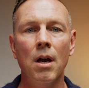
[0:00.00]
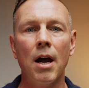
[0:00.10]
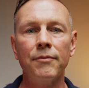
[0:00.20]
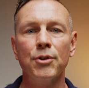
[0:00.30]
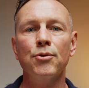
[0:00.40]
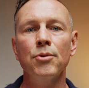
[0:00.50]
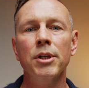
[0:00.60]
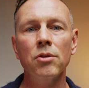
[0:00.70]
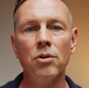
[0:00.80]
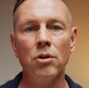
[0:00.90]
After
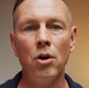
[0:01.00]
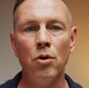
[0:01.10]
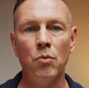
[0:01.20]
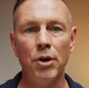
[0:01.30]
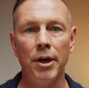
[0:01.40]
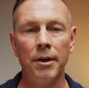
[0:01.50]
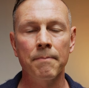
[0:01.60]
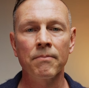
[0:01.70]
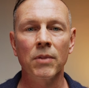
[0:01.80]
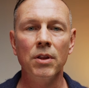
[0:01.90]
doing a little homework,
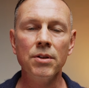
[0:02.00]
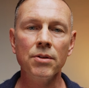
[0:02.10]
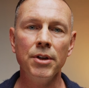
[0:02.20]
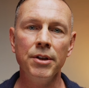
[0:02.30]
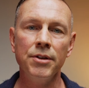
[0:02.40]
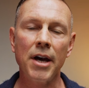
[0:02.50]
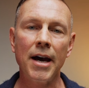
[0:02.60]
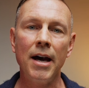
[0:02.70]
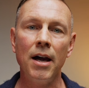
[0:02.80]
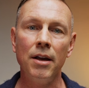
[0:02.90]
this lens
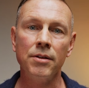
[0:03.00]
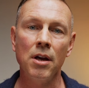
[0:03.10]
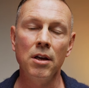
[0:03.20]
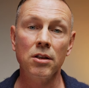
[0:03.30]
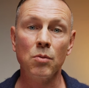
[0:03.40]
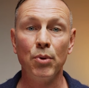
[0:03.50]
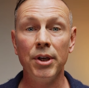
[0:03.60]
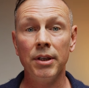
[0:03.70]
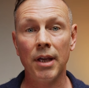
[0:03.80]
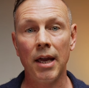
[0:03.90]
has
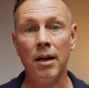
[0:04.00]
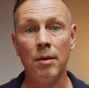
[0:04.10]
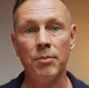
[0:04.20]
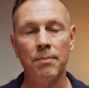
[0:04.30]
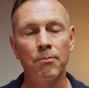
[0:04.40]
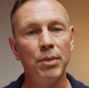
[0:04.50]
split camps